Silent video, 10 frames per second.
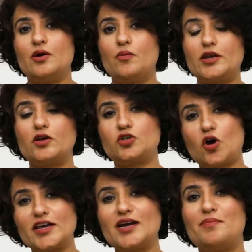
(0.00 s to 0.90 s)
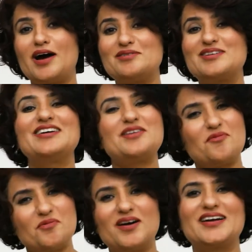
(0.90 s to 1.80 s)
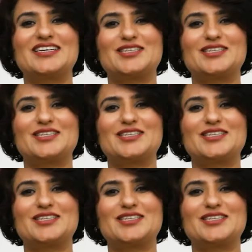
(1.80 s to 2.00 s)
when you're talking about your work